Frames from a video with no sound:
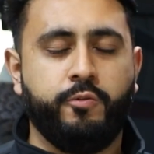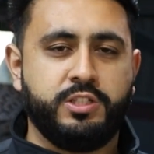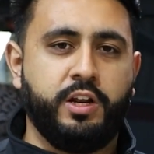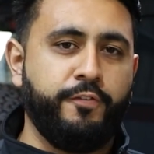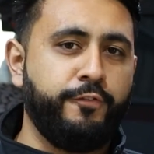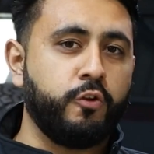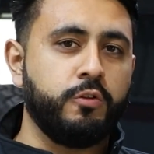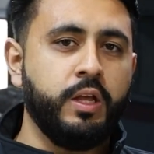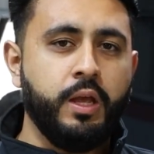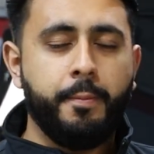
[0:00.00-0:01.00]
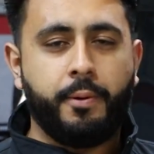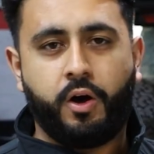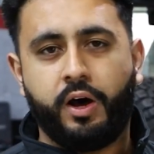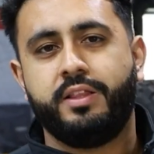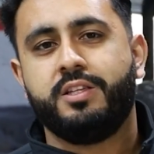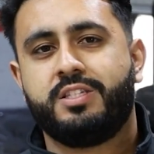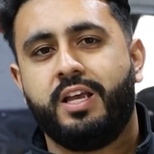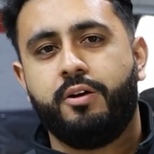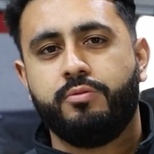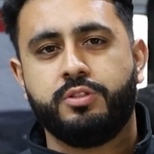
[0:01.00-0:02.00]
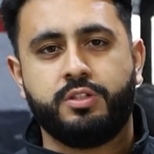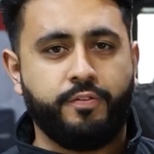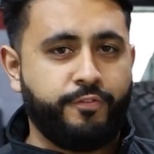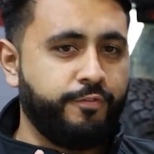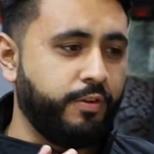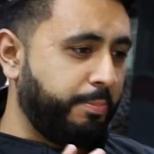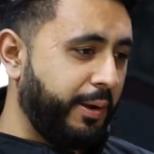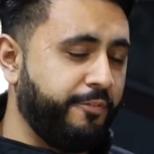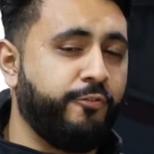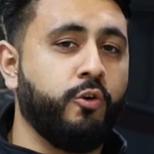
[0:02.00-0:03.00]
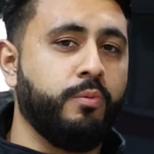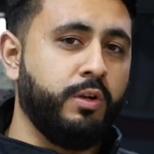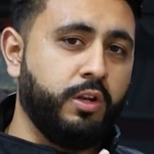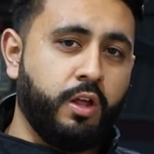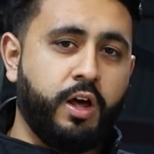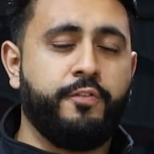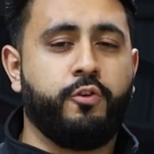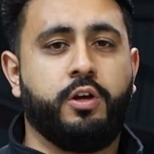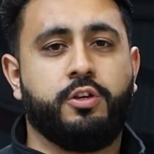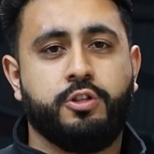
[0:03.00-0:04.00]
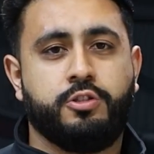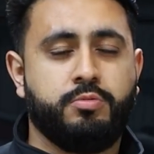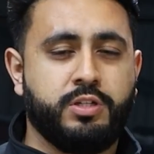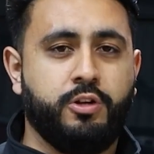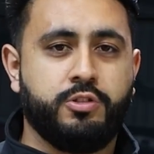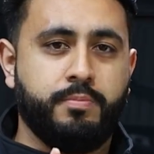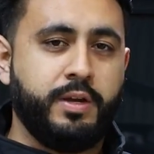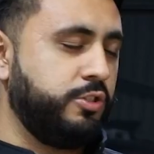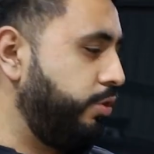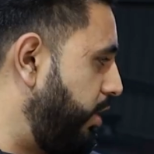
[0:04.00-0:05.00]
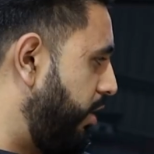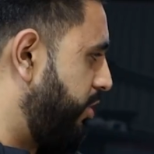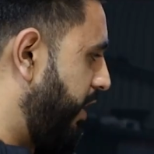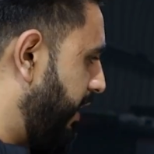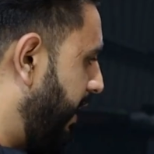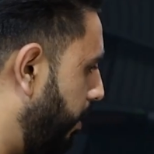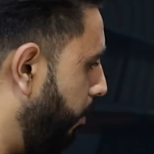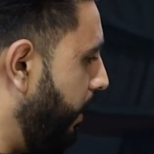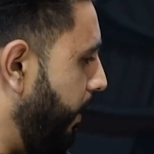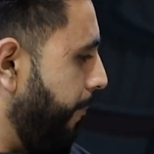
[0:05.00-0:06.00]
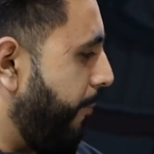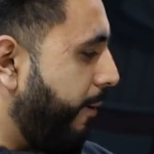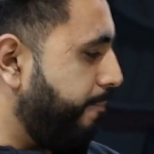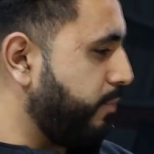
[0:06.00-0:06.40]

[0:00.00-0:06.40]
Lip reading: which had a full behind the sounds platform live on our YouTube channel, so make sure you go check that out. But